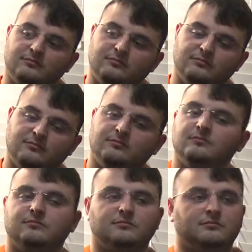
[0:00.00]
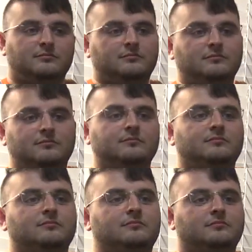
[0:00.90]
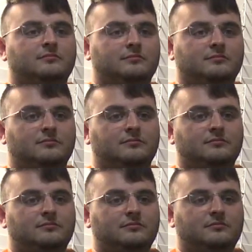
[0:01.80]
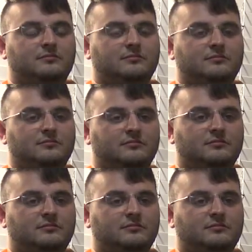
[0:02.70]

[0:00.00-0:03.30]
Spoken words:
(silent)